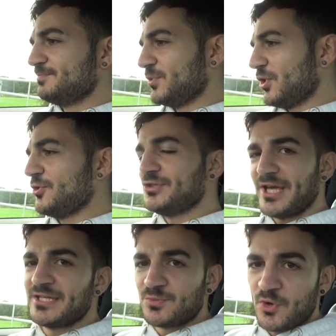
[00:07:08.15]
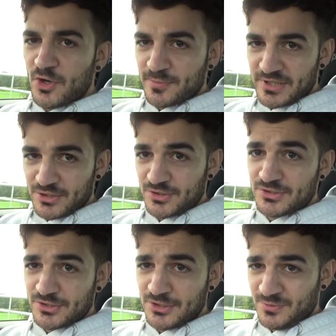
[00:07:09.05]
long day's work,
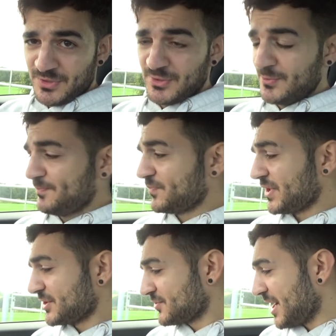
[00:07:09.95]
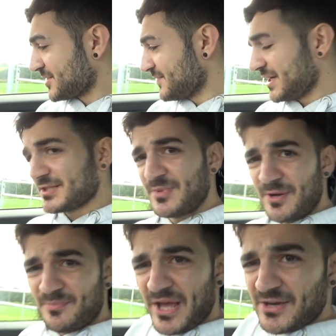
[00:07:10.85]
because you will scratch things.
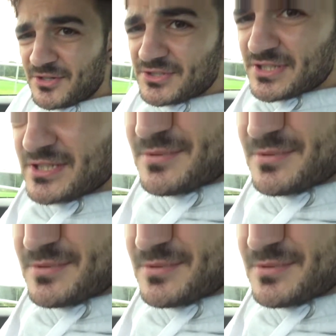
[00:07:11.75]
But back onto this